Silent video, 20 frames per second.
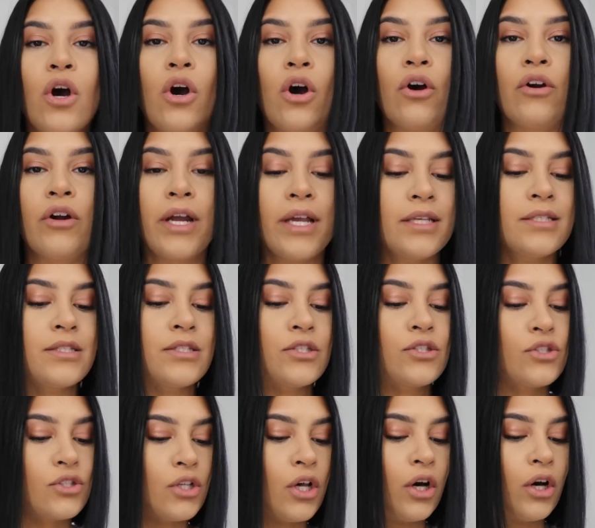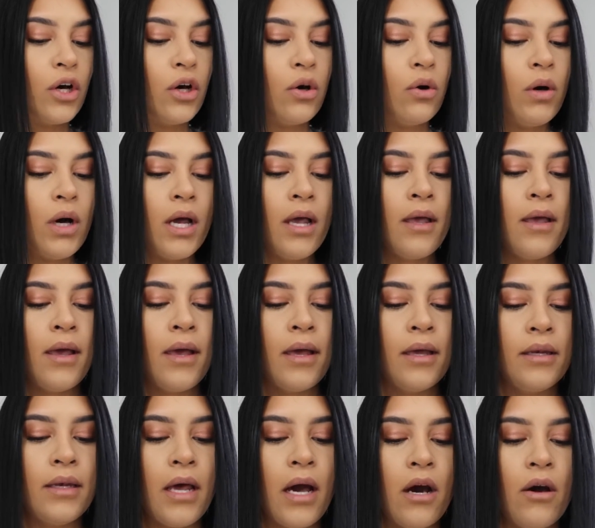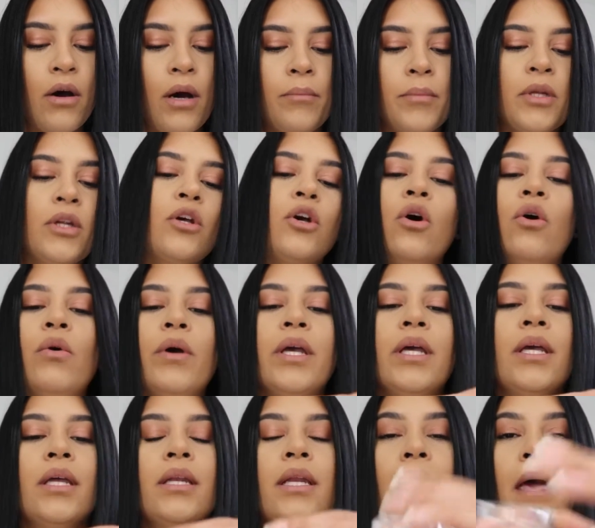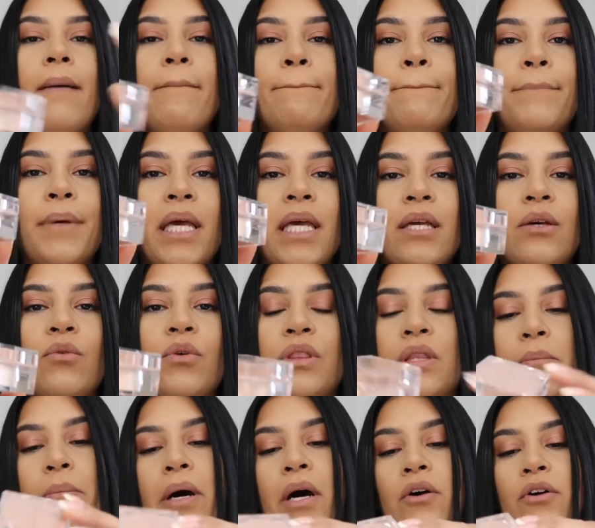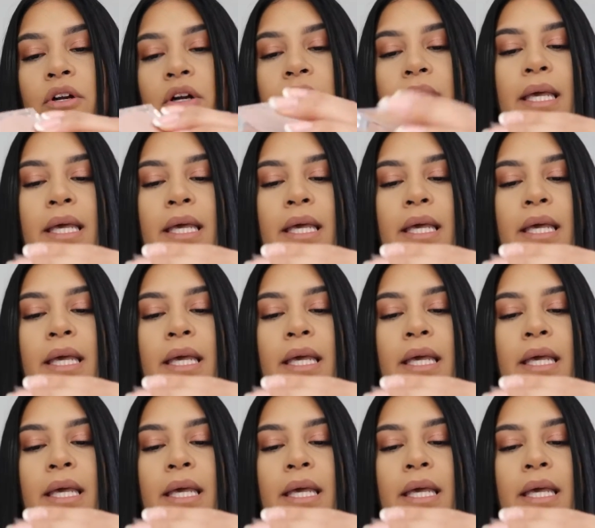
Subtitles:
Alright, so now I'm gonna go in and bake with the powder.